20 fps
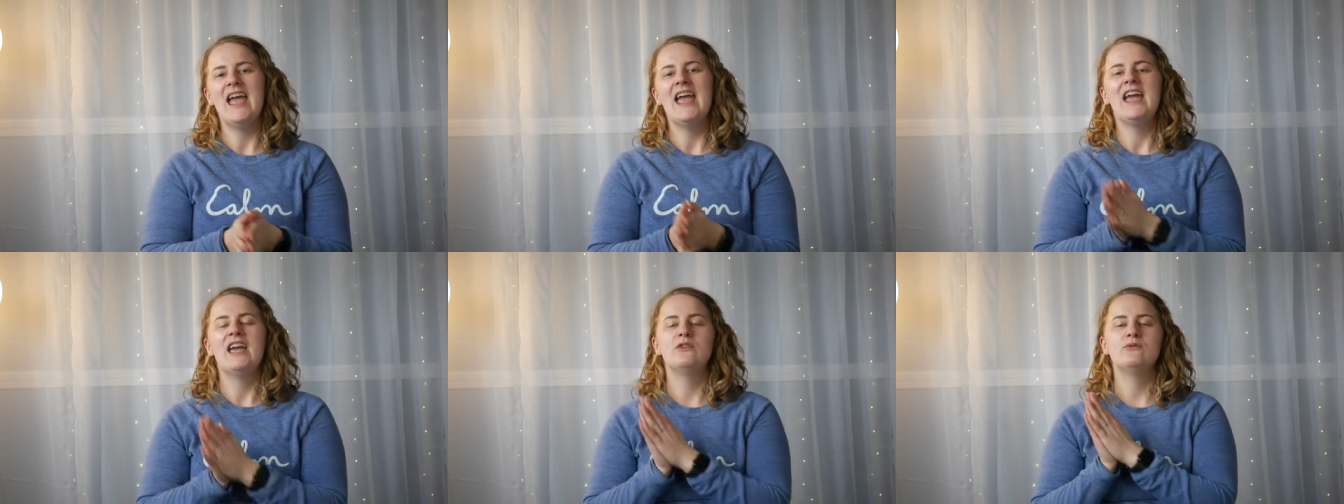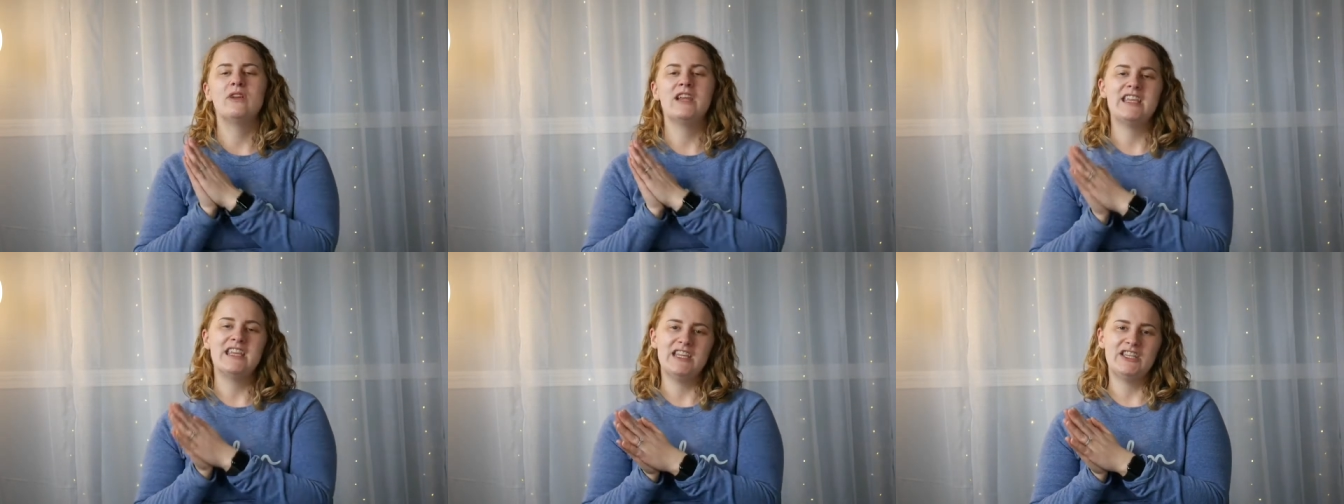And
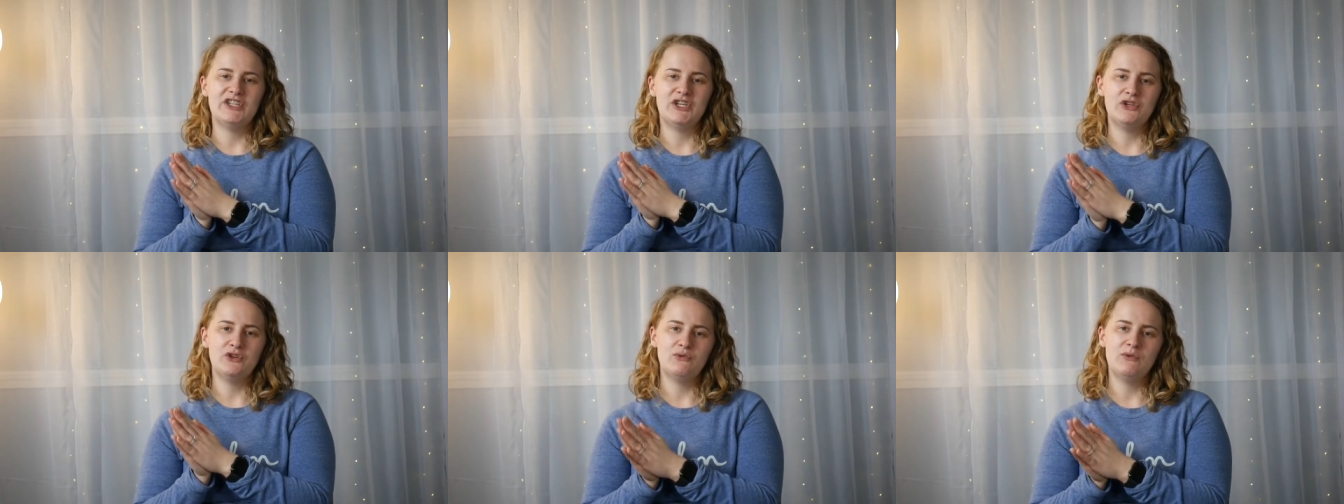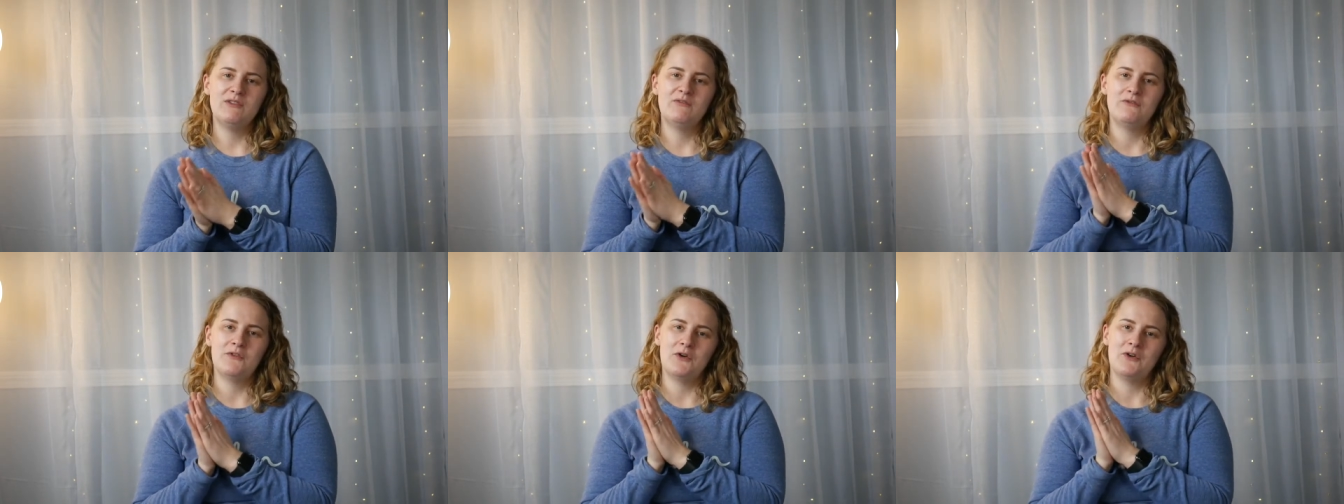Reiki 2,
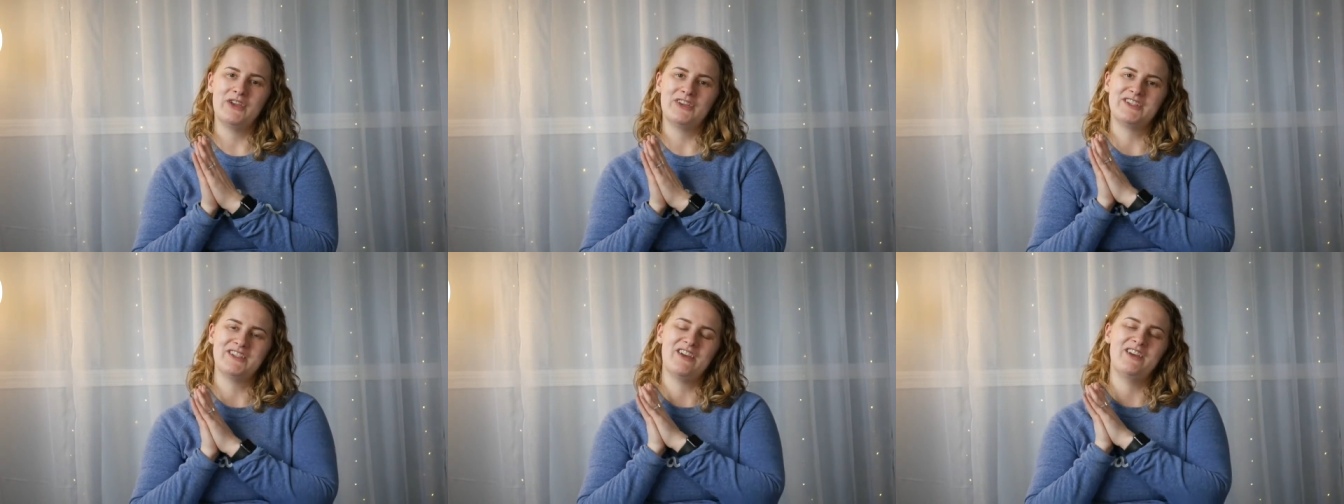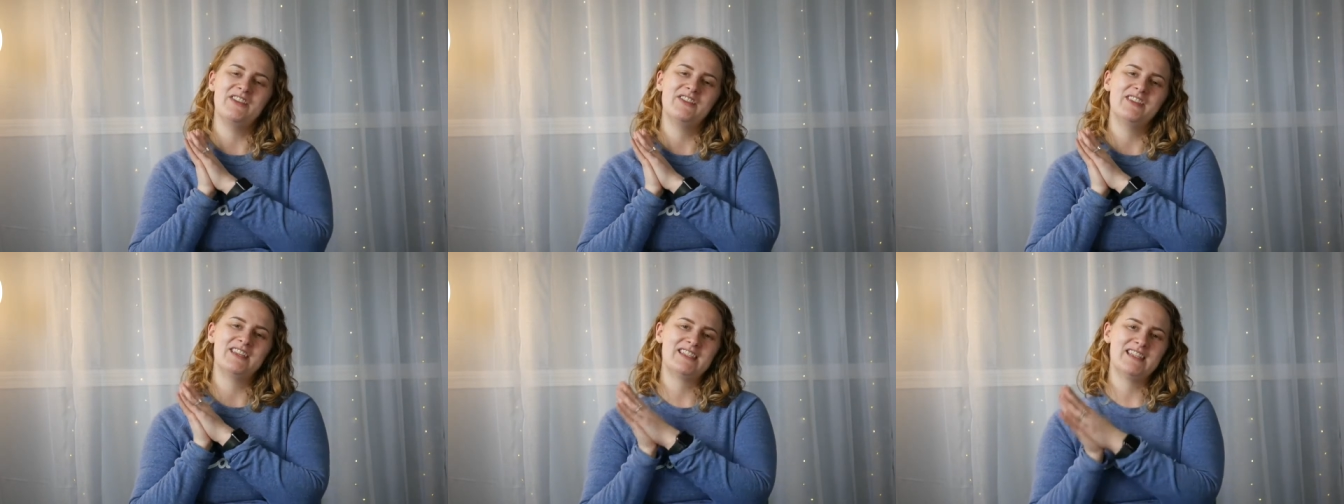we focus
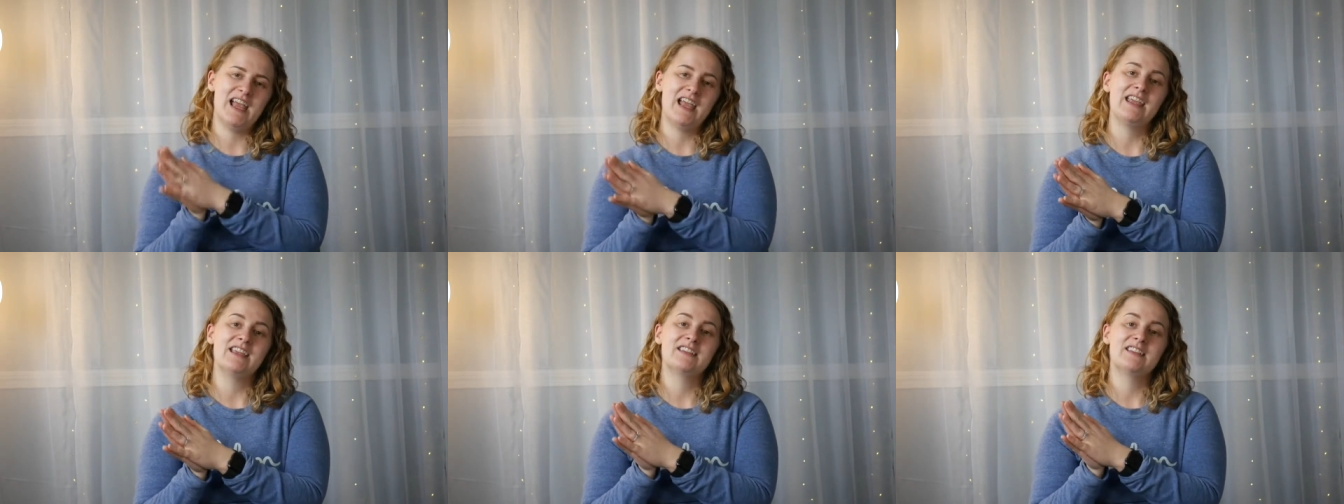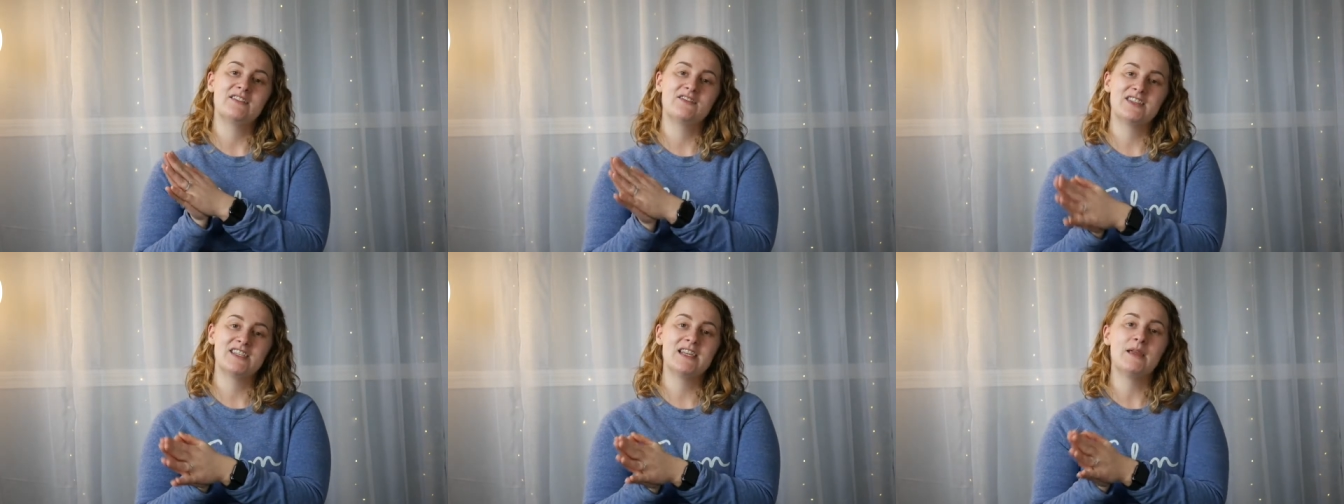on the science
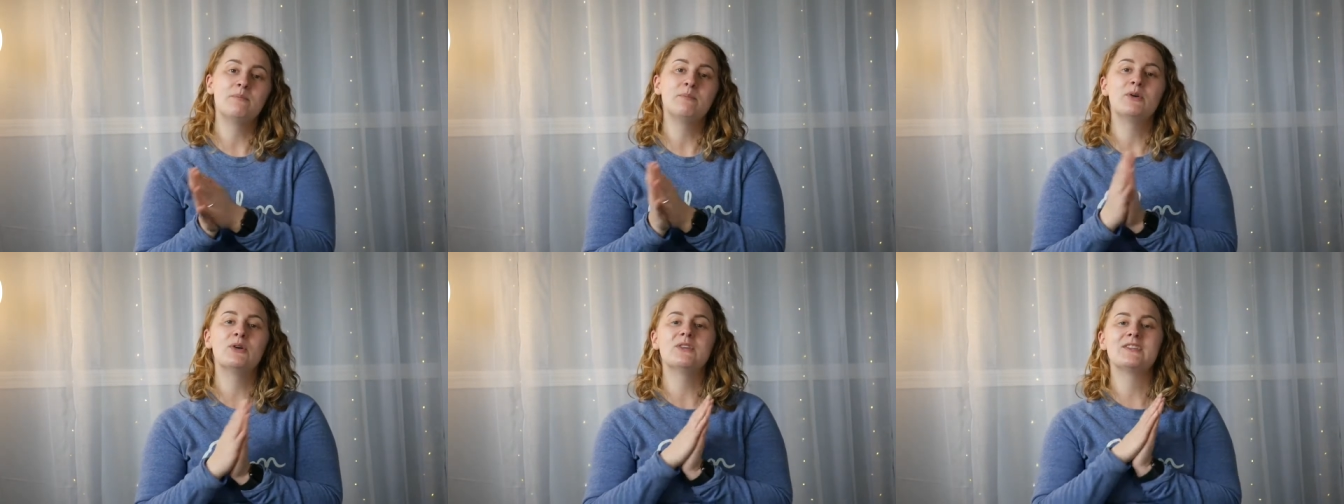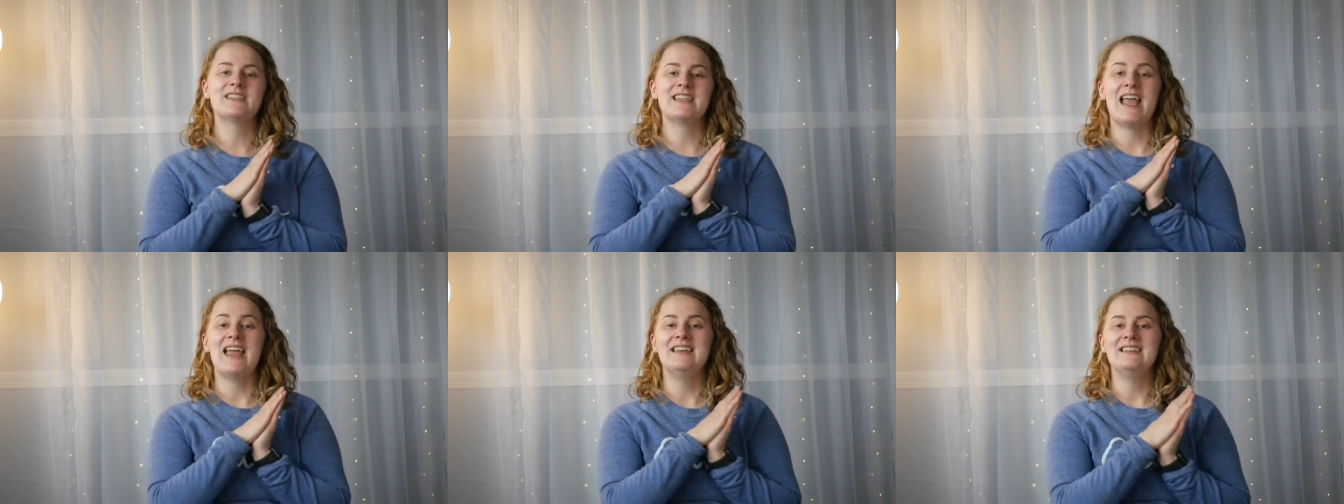of
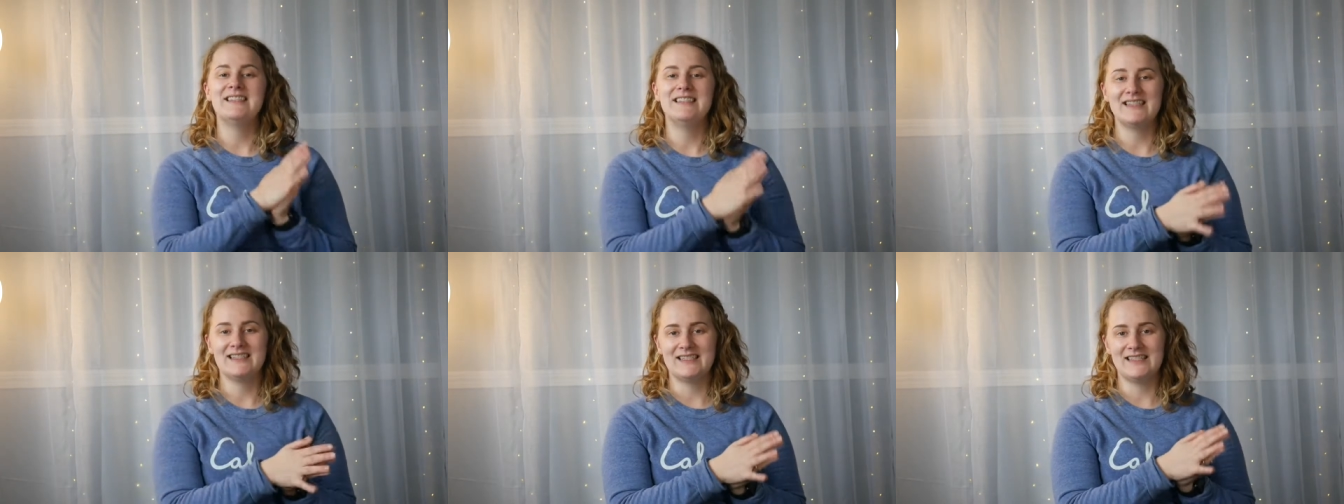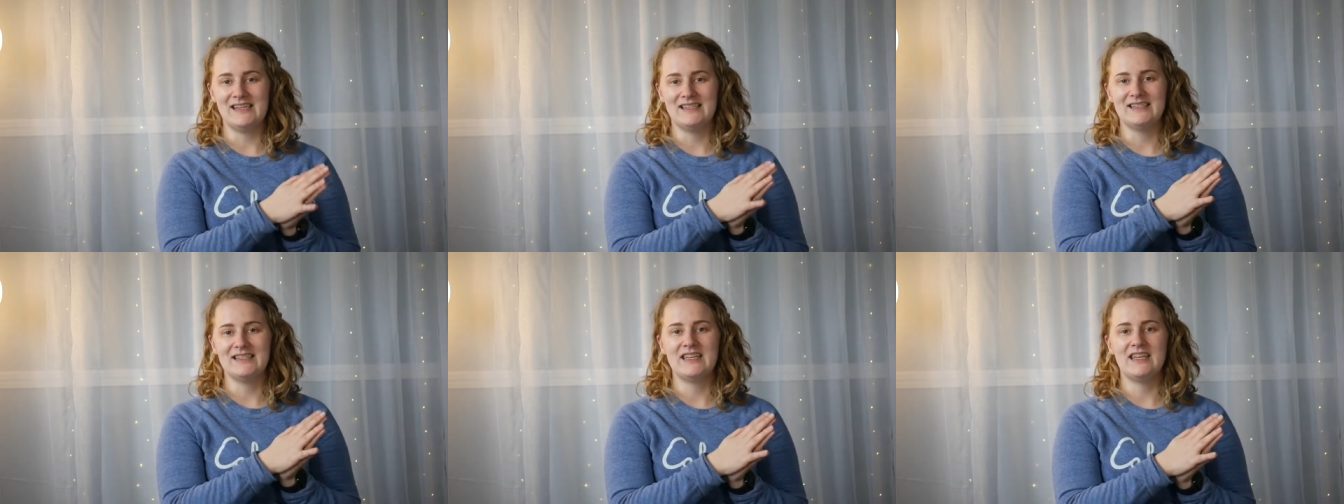symbols and
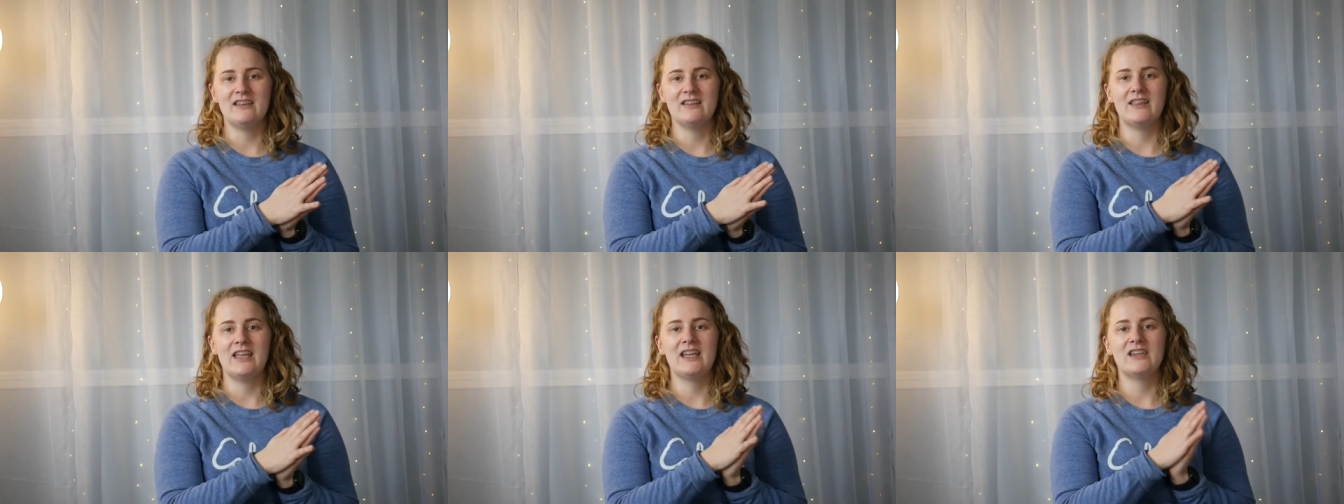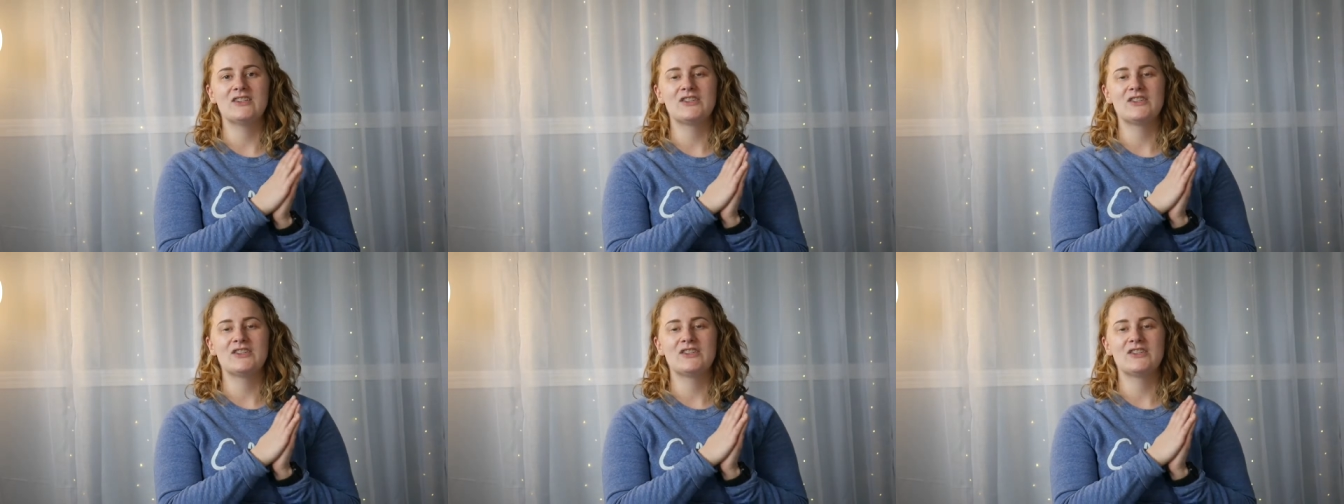distance healing.